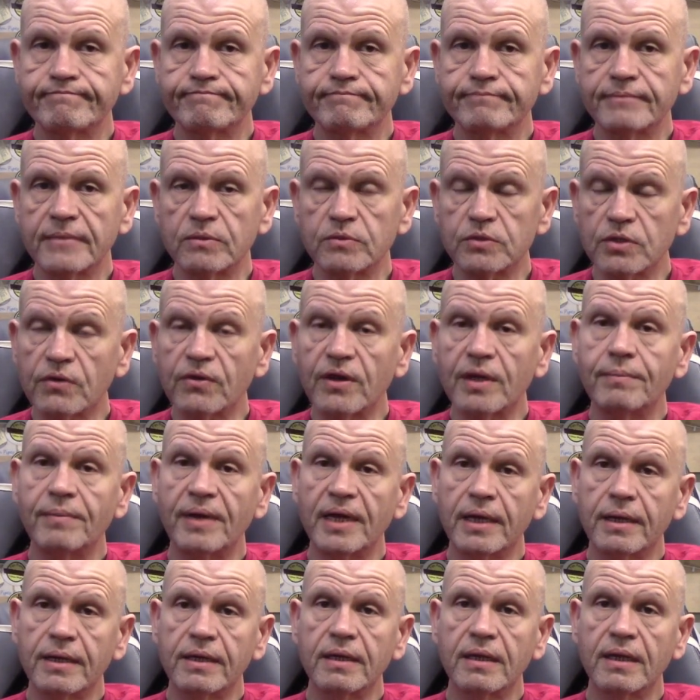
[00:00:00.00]
he was a great
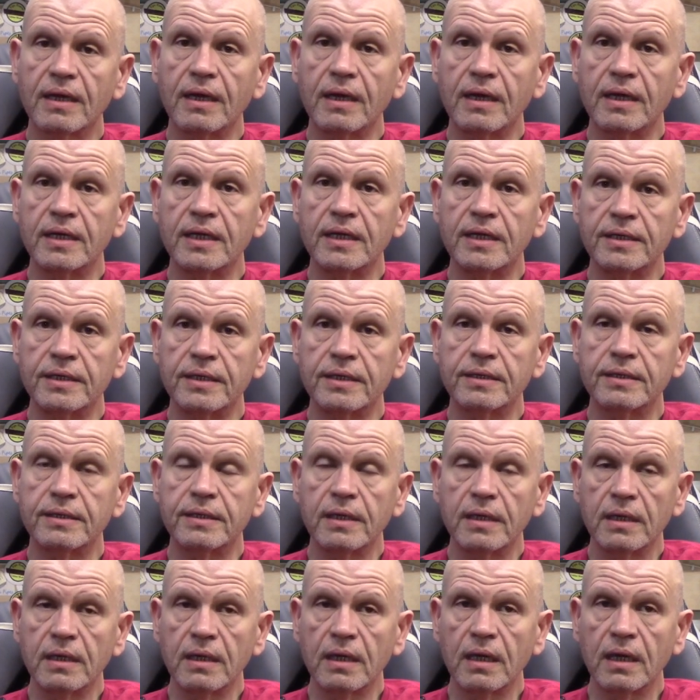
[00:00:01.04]
man, and he did
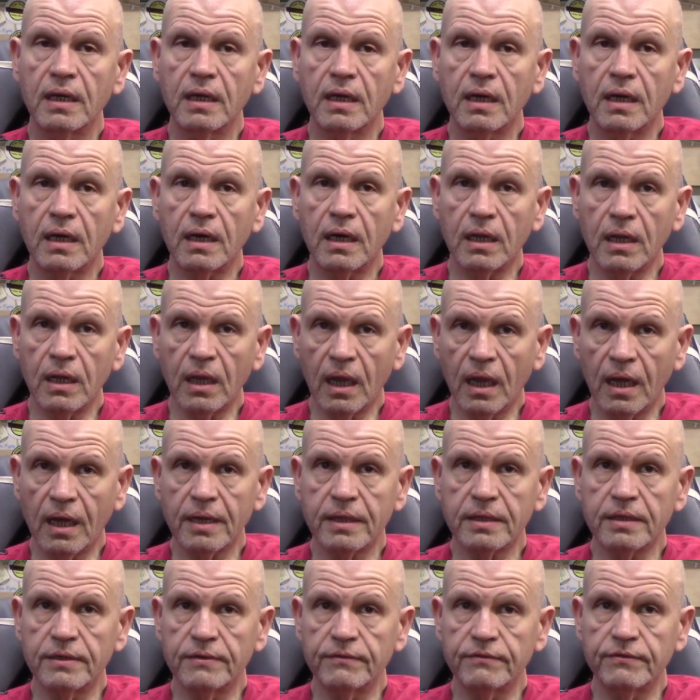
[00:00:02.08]
a lot
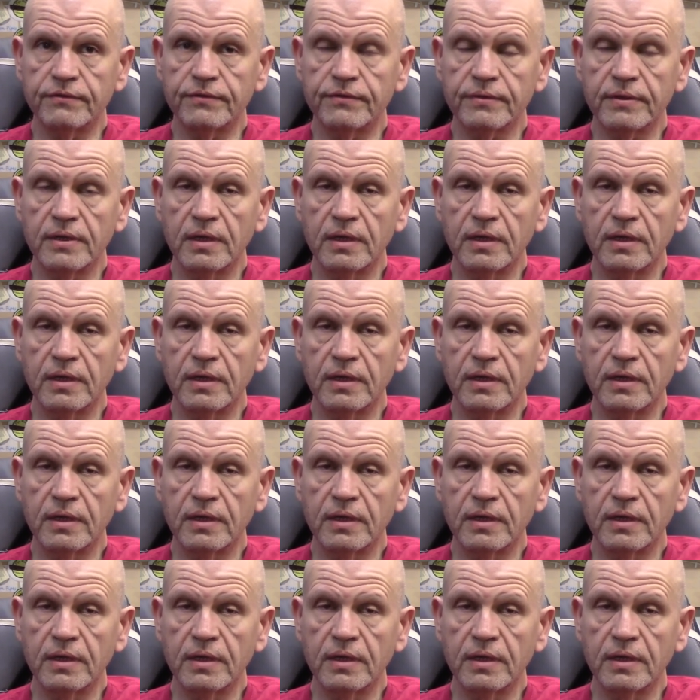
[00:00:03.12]
of